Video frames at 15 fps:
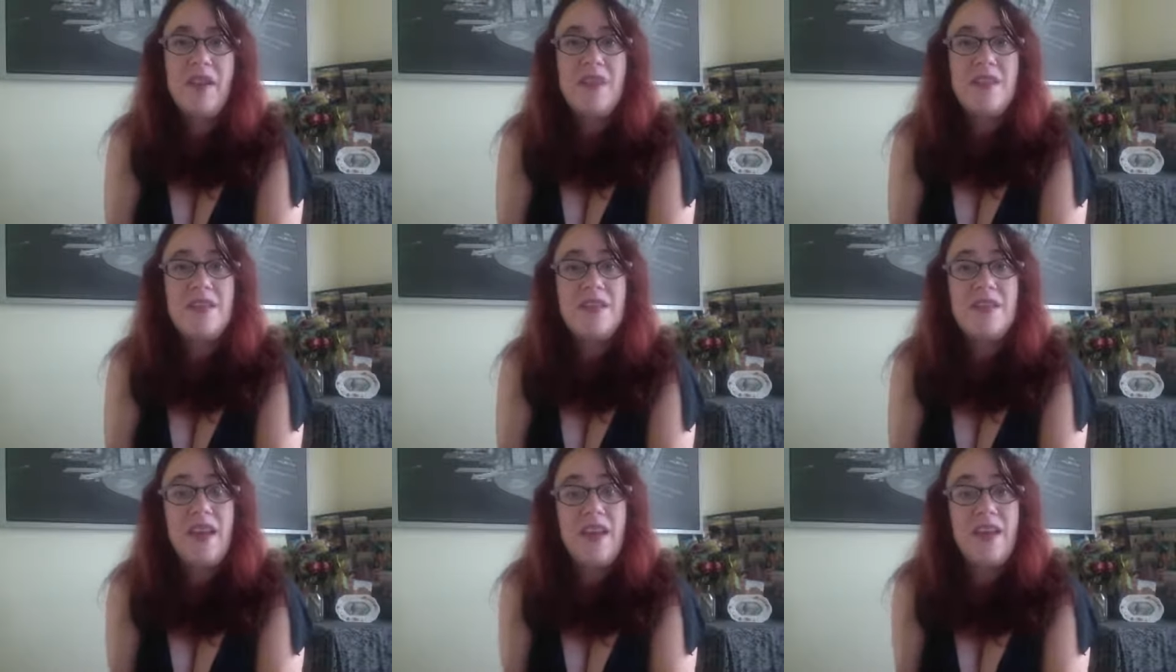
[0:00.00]

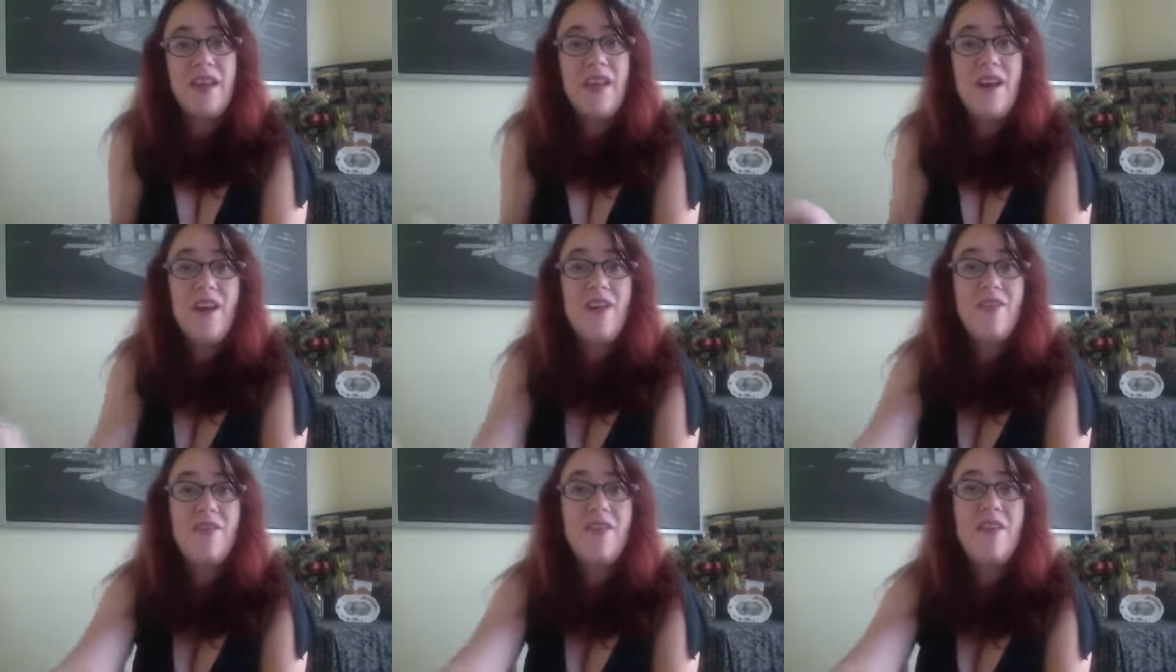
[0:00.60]
signing
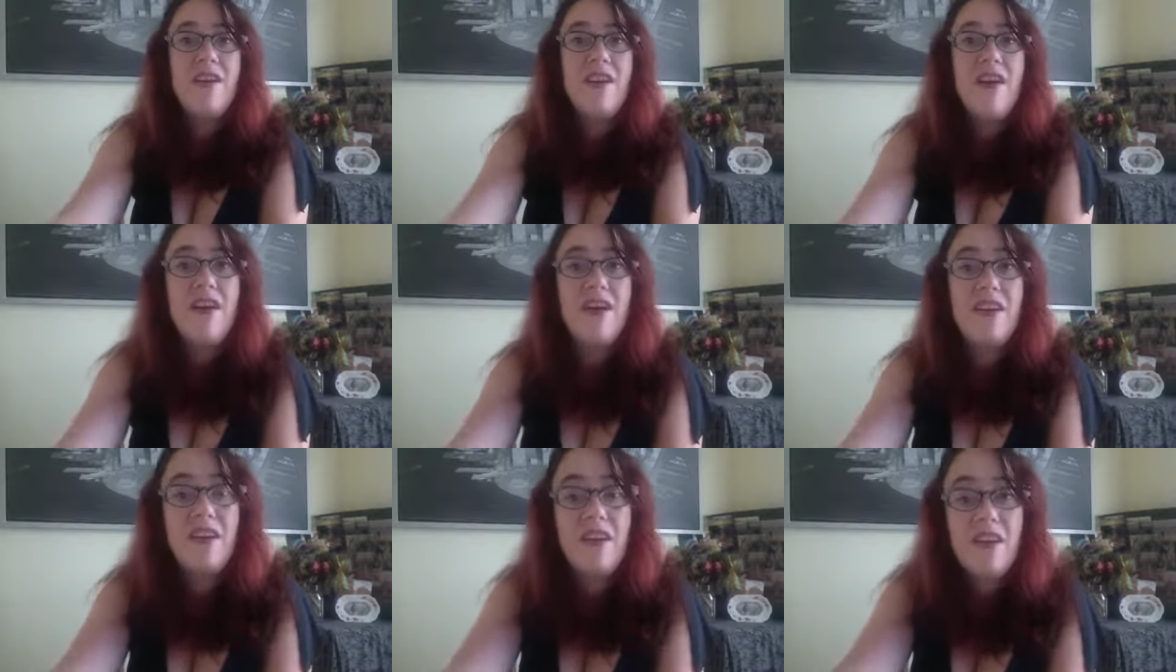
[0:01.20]
off
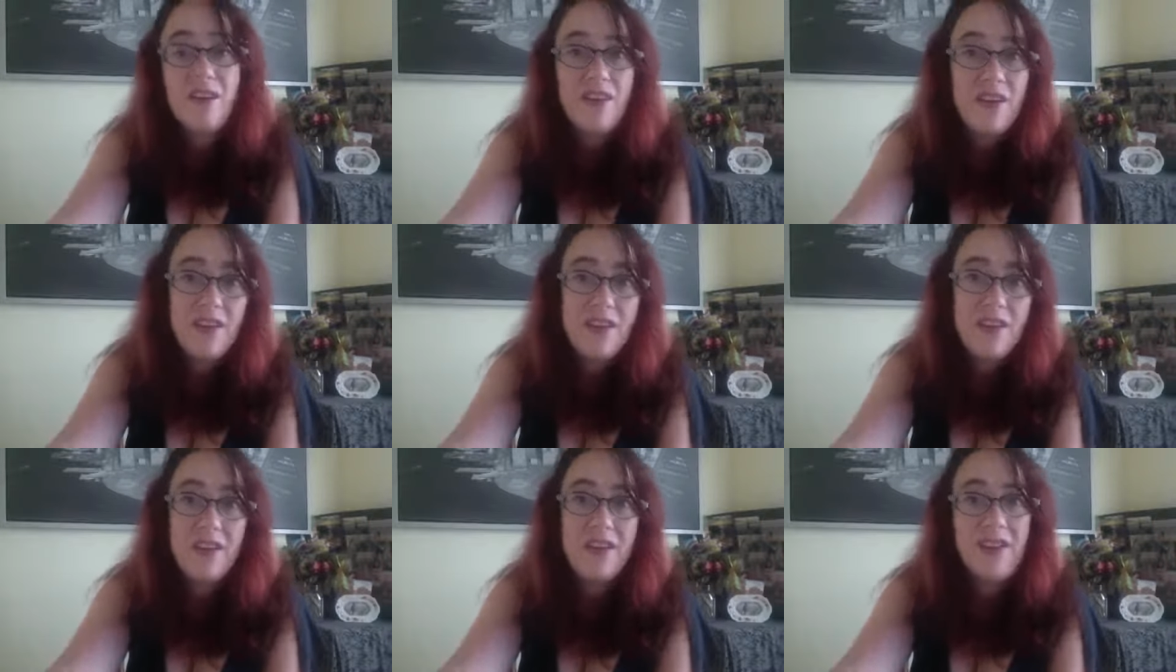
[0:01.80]
on
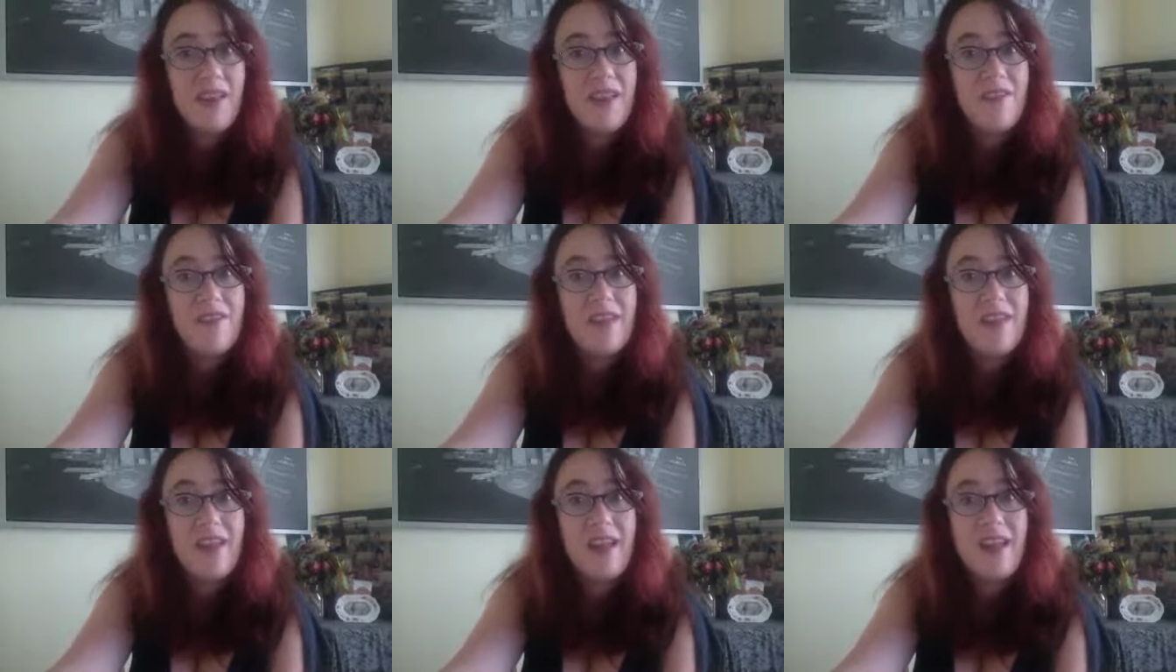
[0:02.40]
another
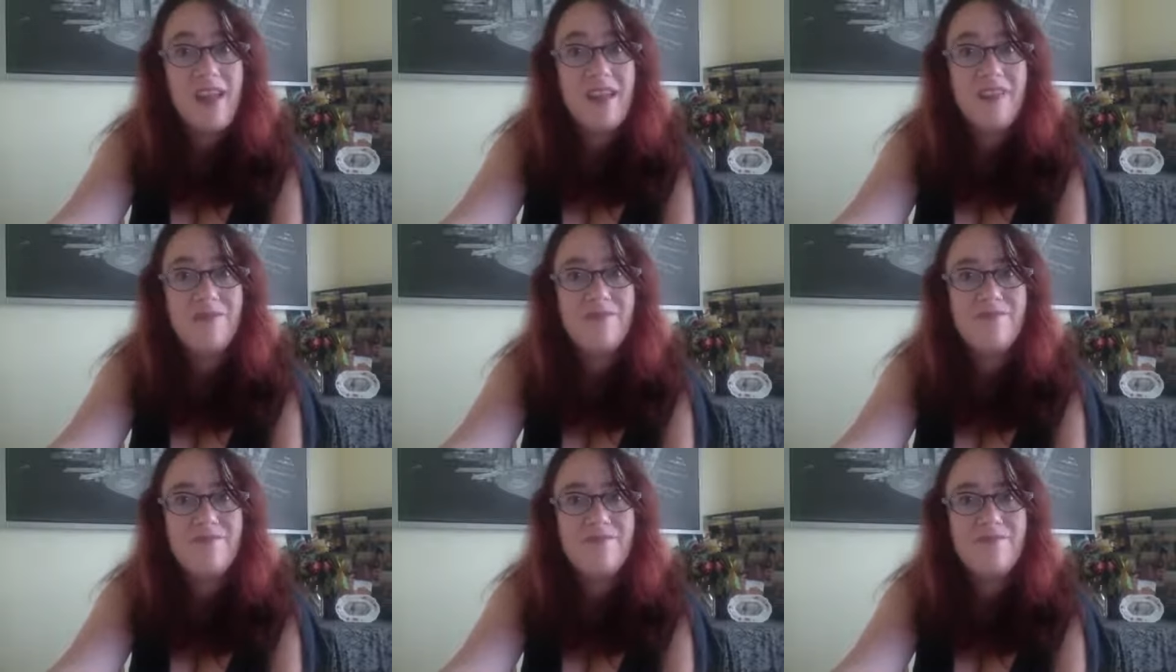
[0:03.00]
lovely day.
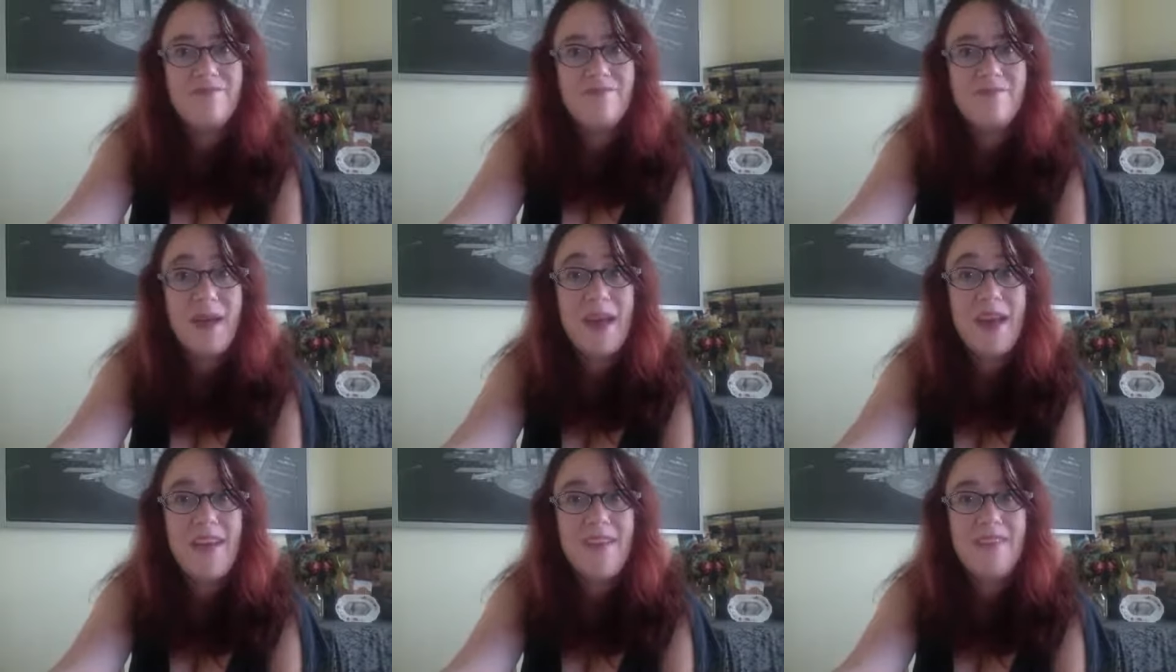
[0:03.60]

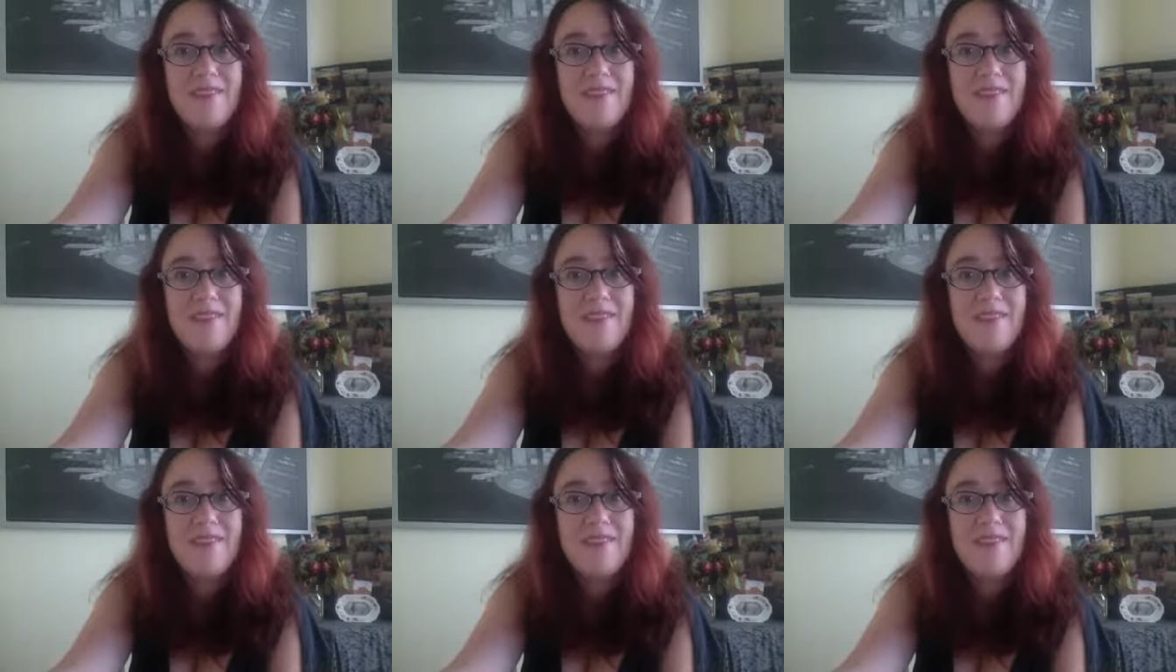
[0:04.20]
Bye.